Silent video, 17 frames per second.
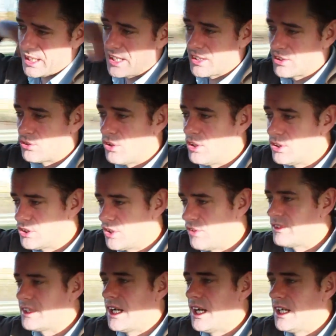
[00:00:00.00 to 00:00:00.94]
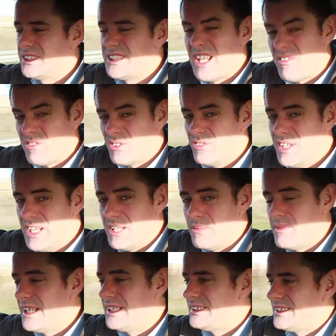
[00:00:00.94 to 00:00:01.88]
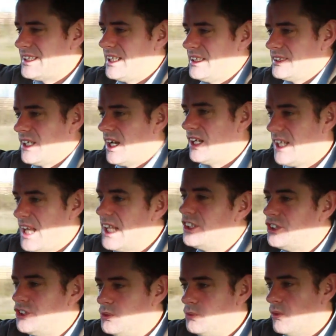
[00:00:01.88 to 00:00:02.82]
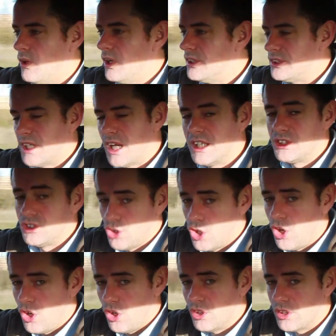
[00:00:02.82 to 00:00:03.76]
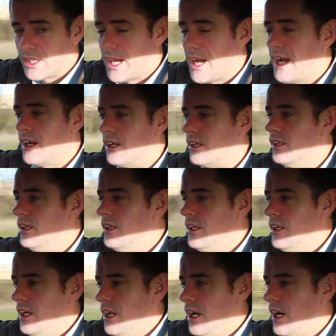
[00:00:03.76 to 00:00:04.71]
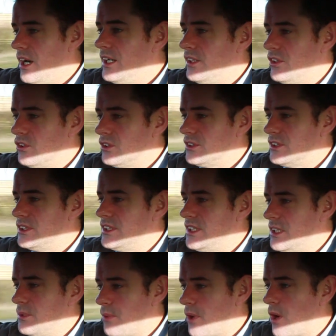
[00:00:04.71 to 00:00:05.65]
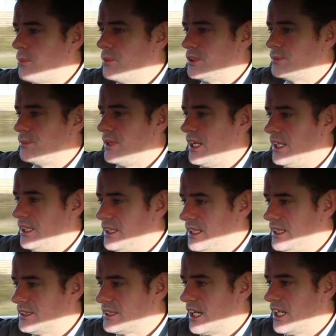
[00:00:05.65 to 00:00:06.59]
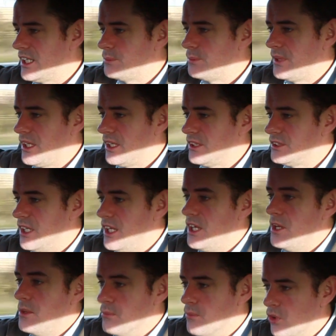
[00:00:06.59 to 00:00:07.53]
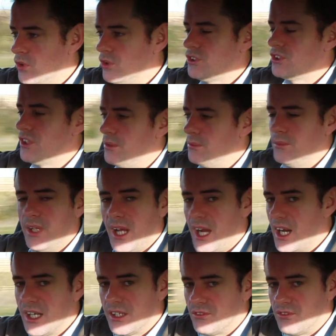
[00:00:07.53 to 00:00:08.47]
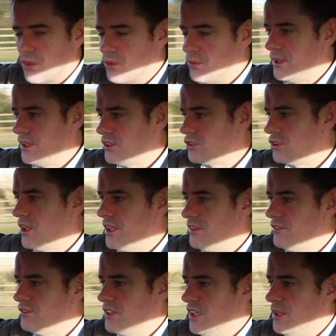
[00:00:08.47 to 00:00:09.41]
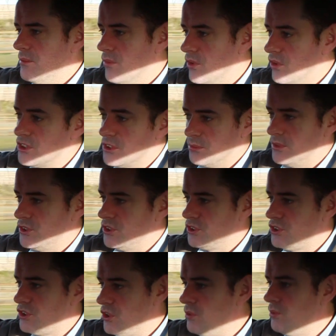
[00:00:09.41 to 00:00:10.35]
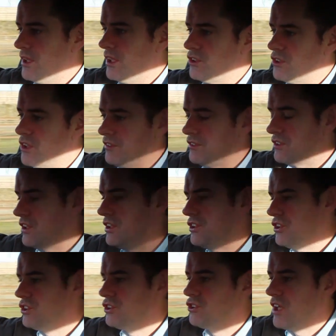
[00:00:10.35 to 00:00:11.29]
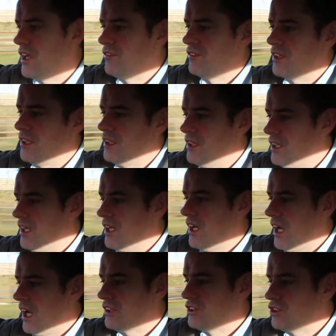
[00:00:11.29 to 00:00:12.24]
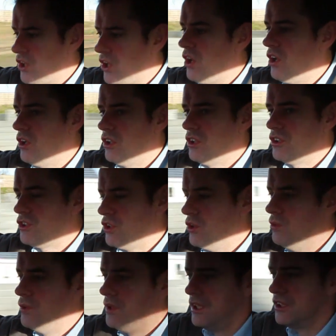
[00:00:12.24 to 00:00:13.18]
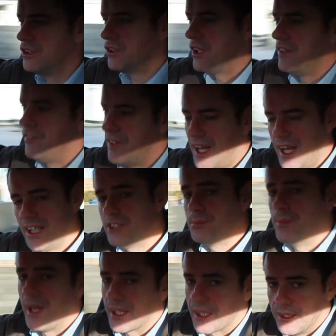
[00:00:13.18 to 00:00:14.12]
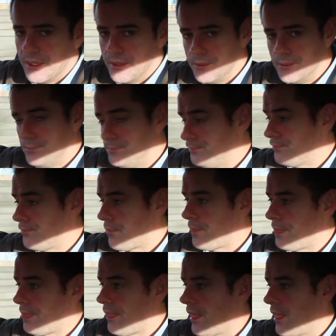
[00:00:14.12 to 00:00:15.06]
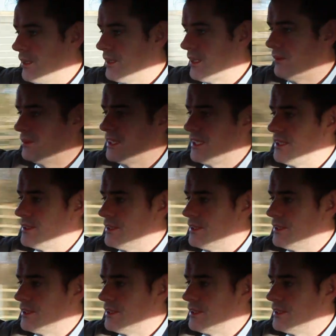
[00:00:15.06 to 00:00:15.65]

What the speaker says: of crossover cars never really made sense. Unless you want a tall car, I couldn't see the purpose behind these cars, because most of them aren't 4-wheel drive. Most of them are just 2-wheel drive. So you're just driving a tall 2-wheel drive hatchback. That was it.